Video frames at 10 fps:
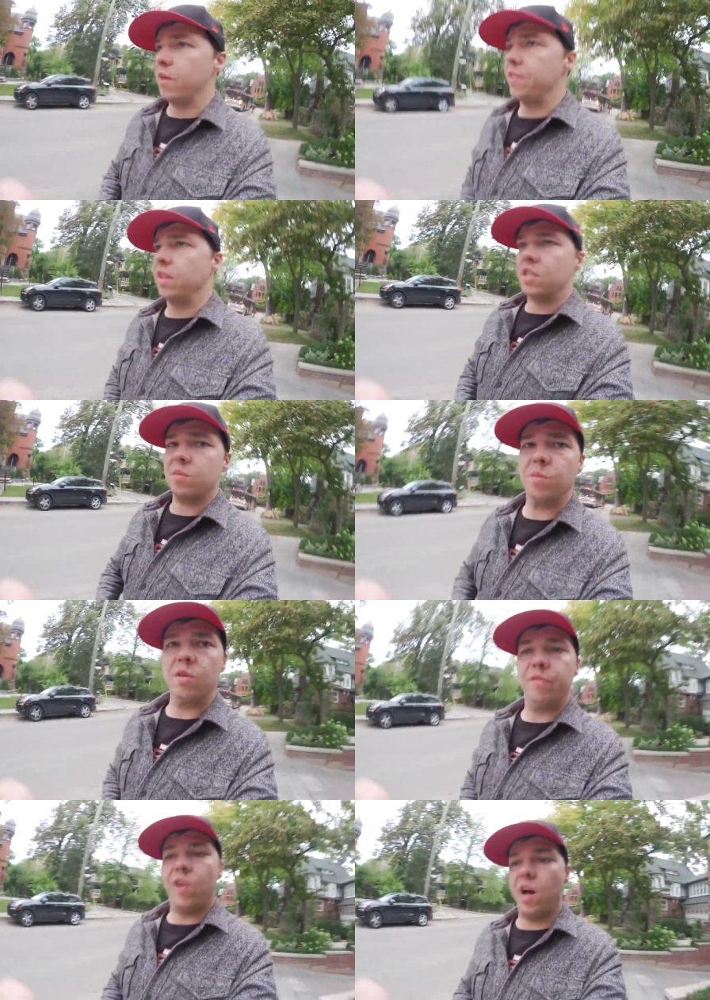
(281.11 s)
I think that's some
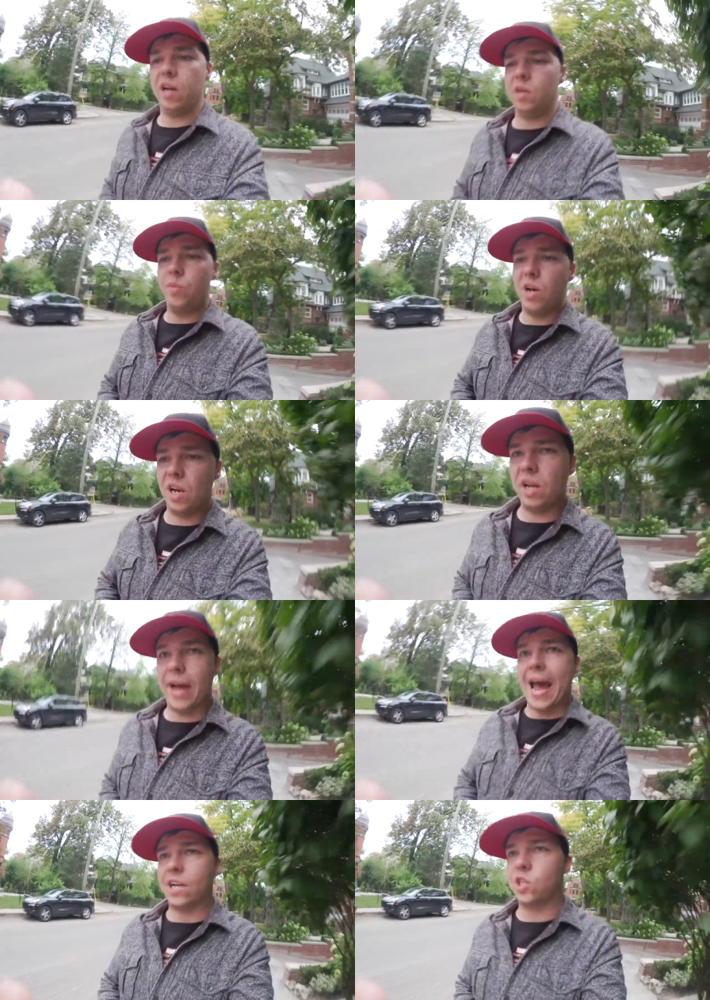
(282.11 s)
good vlogging. We got a lot of
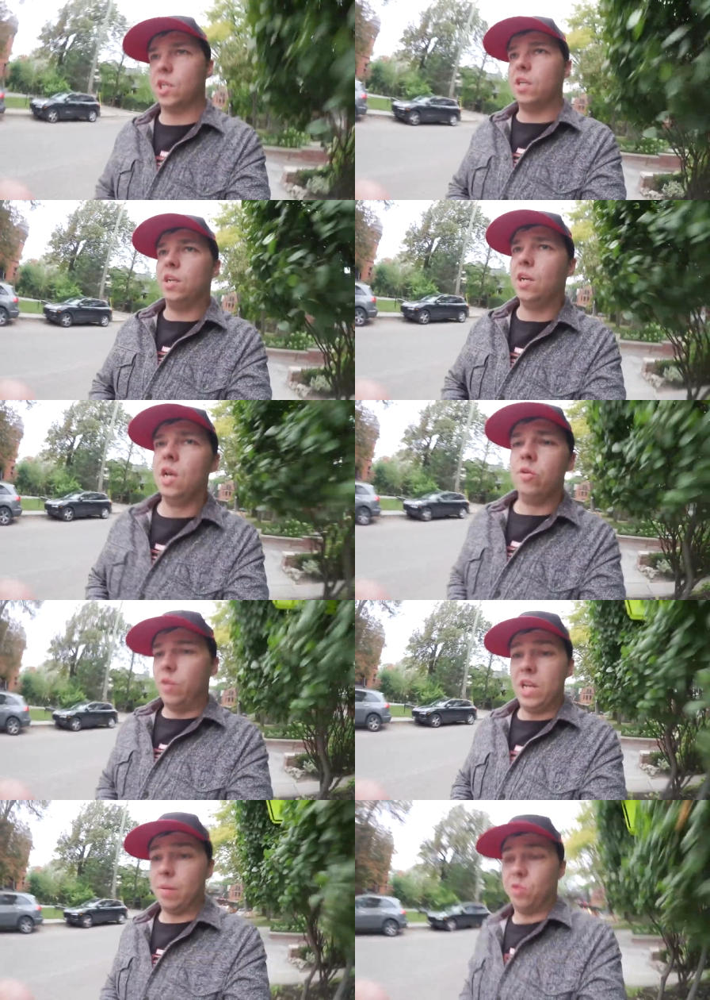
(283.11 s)
action in.
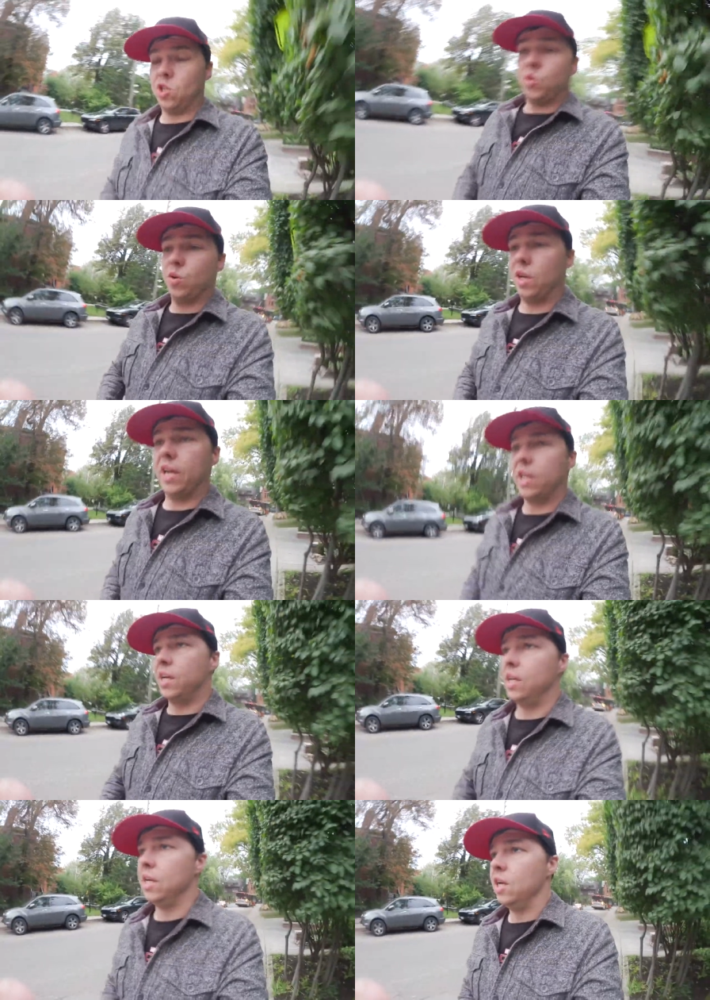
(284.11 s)
Really, I'm just sort of like
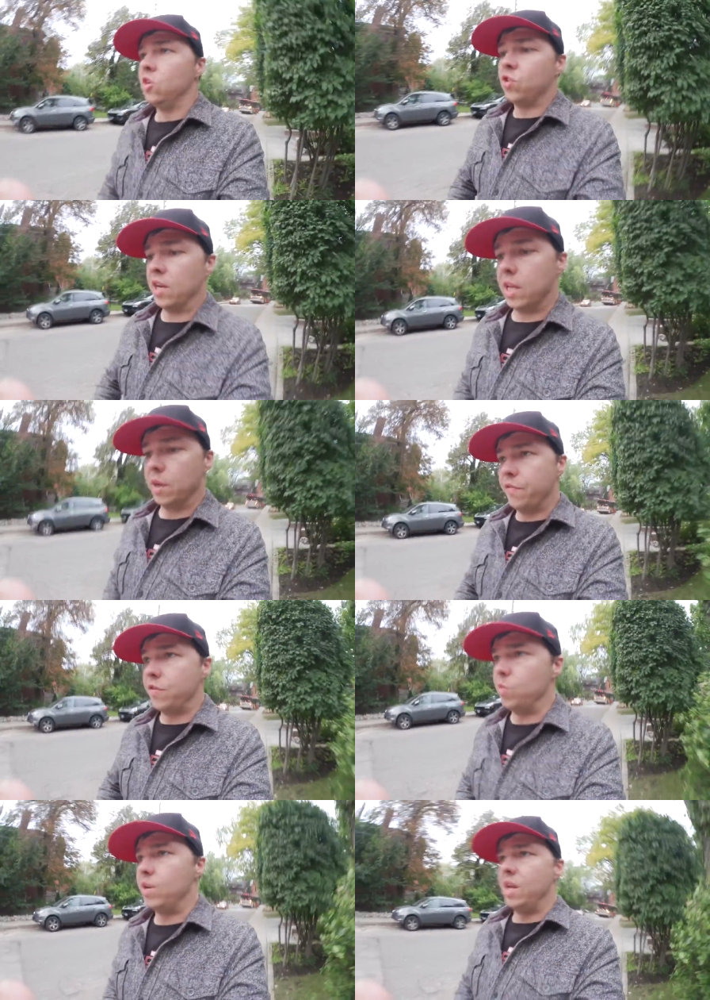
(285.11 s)
trying to get a
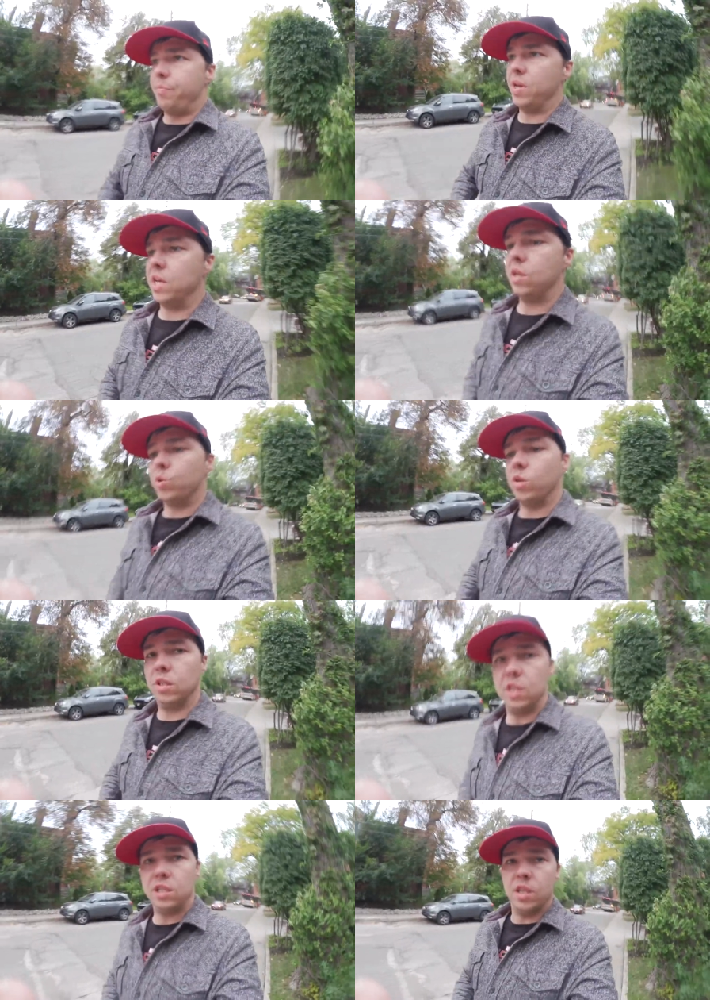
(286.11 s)
few nitpicky sort of
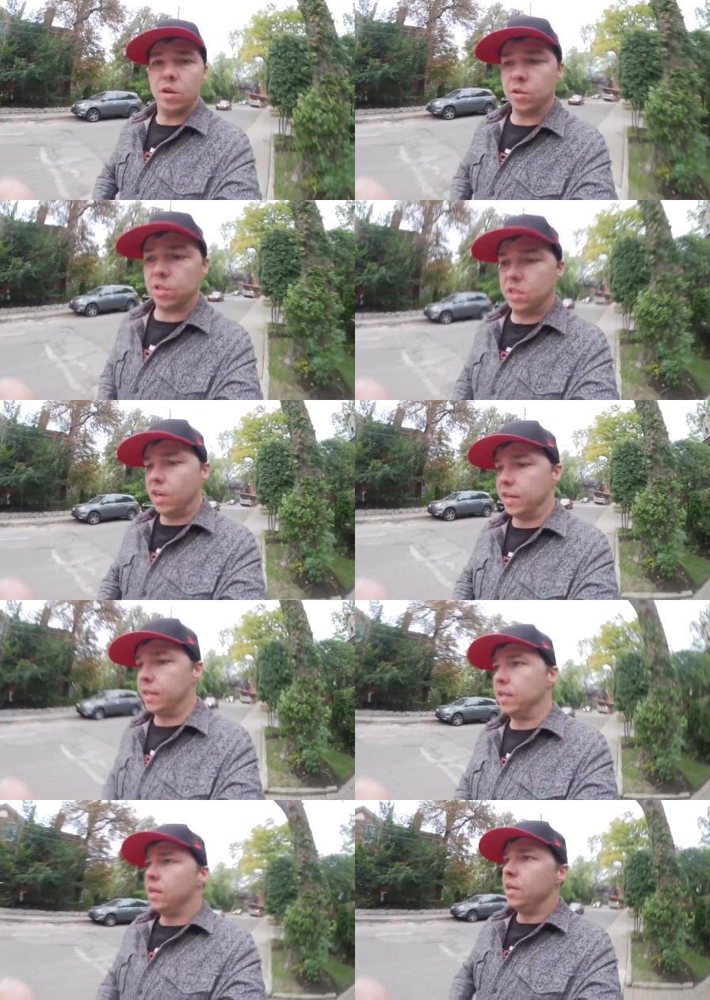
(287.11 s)
details
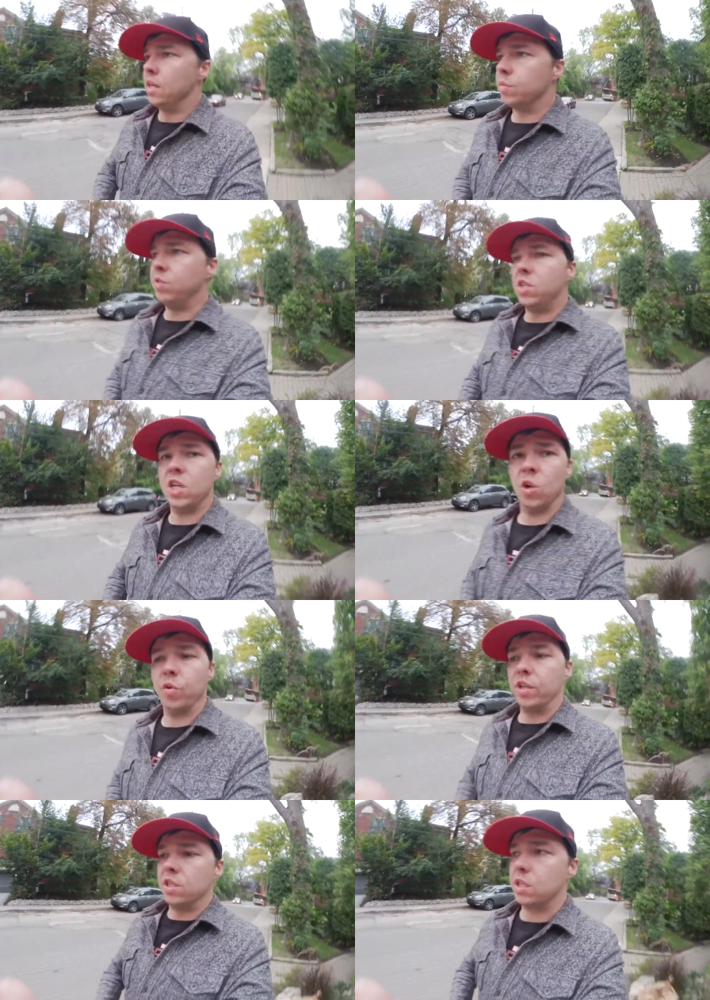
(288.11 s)
done, some
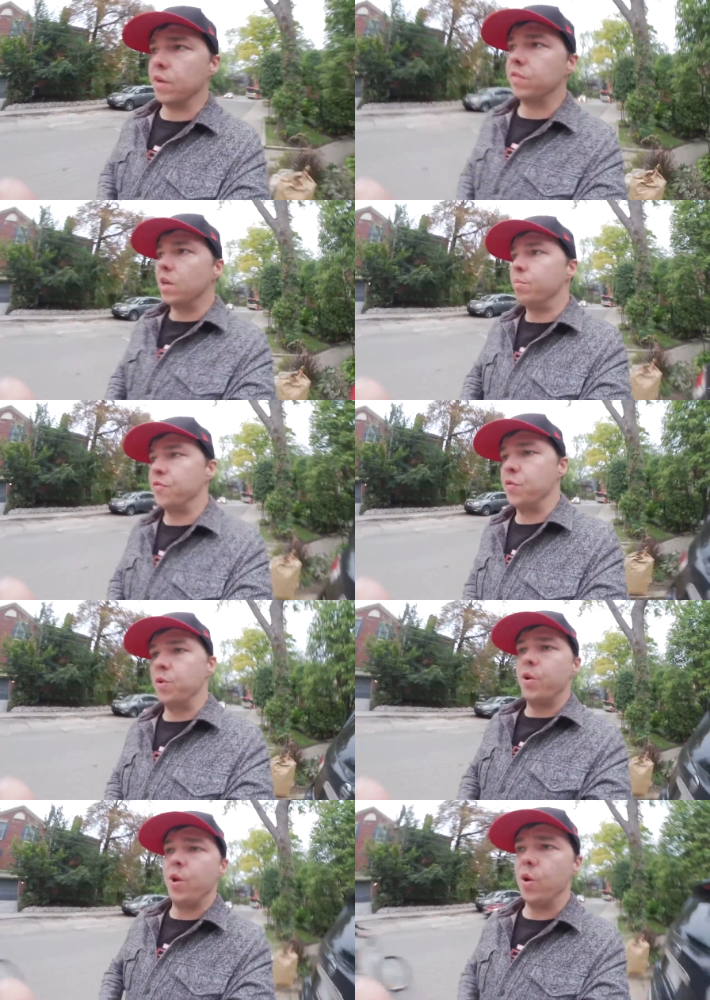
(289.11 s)
detail-oriented stuff done before
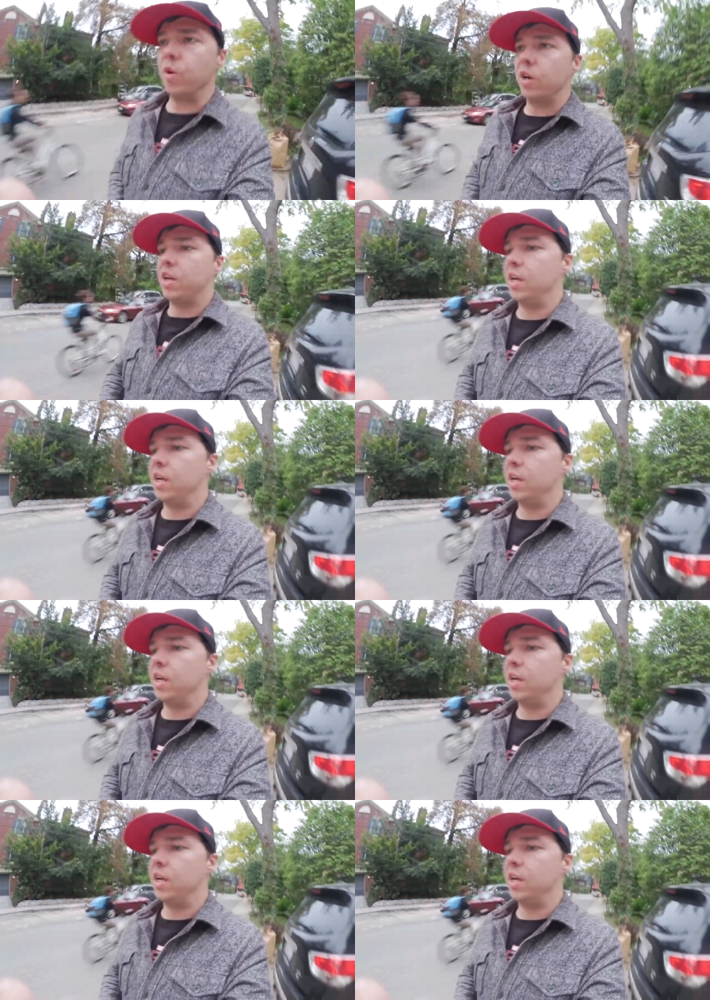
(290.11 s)
New York.